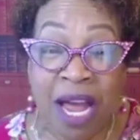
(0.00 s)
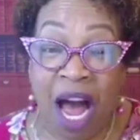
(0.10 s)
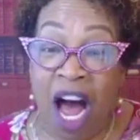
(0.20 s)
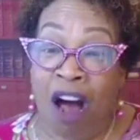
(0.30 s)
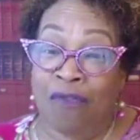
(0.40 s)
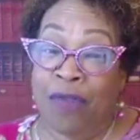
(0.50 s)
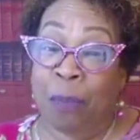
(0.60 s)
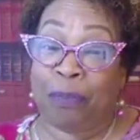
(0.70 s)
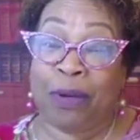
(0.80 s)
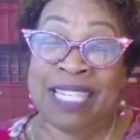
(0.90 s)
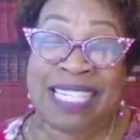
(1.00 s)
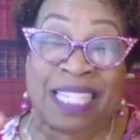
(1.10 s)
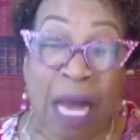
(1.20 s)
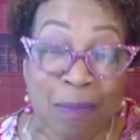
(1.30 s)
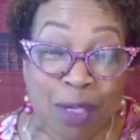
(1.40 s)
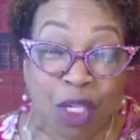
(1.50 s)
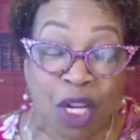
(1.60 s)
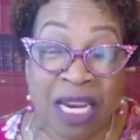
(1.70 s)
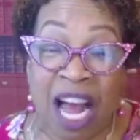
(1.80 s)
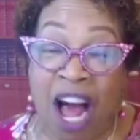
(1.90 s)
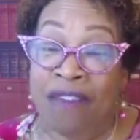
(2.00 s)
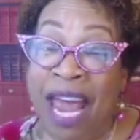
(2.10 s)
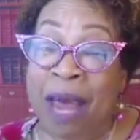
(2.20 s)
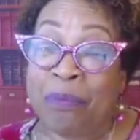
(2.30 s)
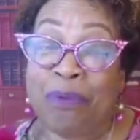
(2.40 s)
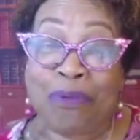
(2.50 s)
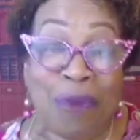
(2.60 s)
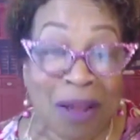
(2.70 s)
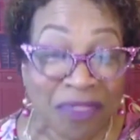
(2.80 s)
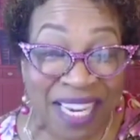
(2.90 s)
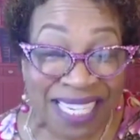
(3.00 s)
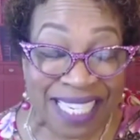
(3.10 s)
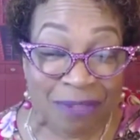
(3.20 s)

of the presumption of a prophet.